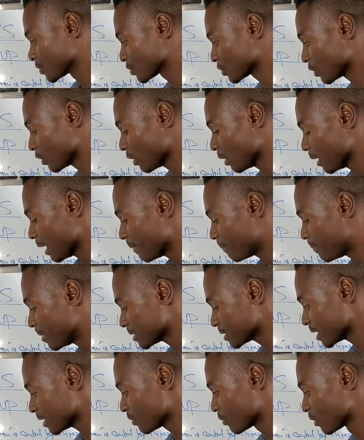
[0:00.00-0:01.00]
So a
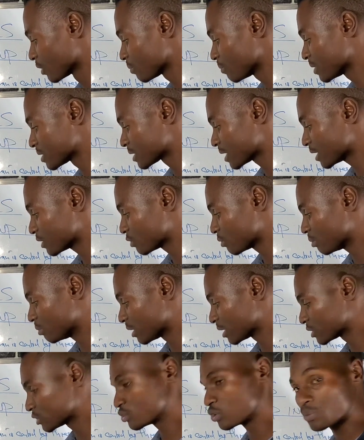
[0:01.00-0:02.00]
person will not be said to be
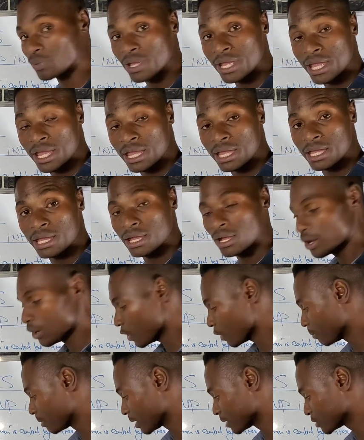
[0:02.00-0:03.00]
blood group A
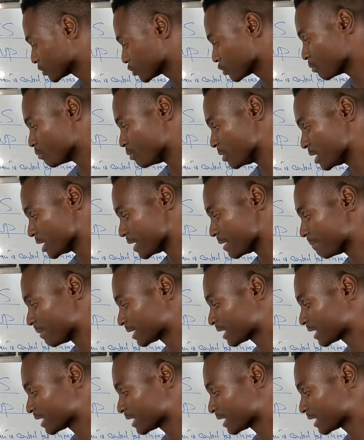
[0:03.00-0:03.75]
or blood group B,